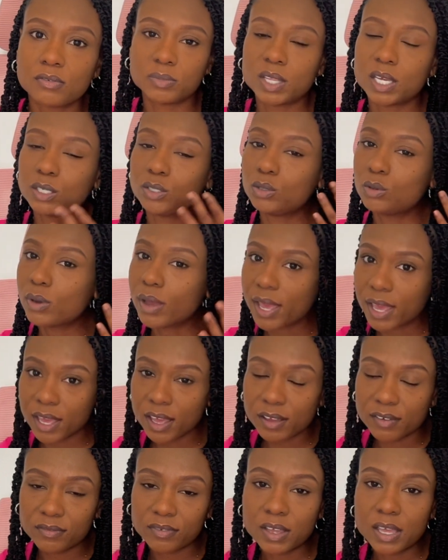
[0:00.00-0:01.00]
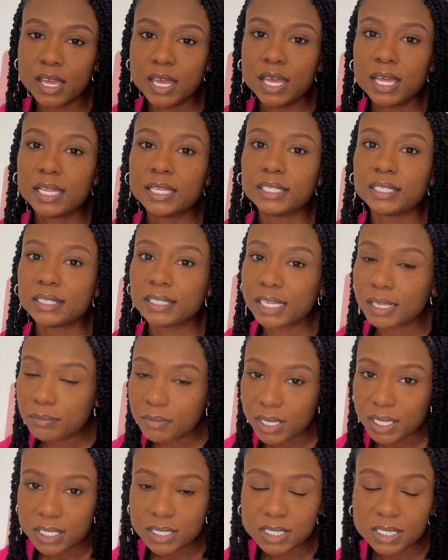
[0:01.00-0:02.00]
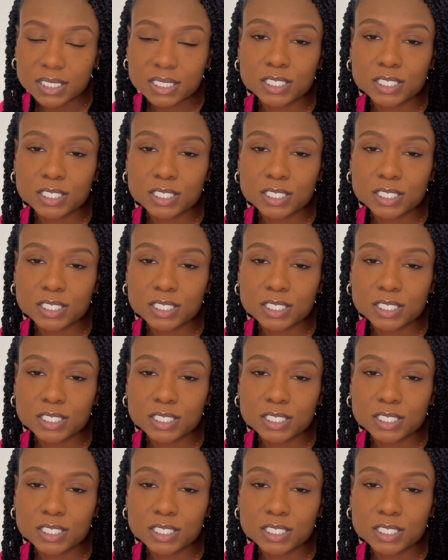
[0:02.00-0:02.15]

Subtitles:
They do have limits,